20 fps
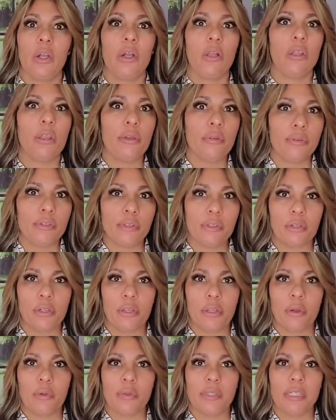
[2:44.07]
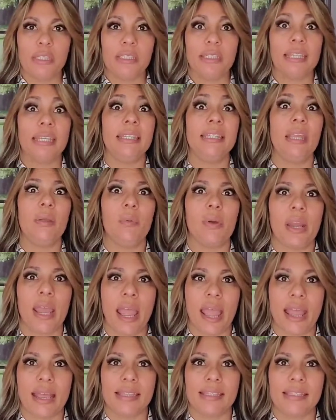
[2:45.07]
close to closing, then they want
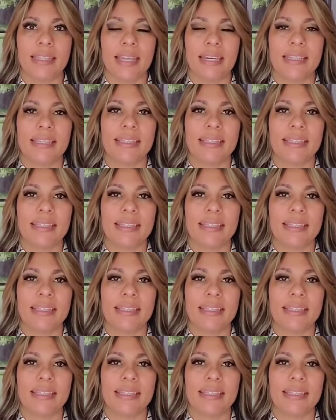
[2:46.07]
to ask that.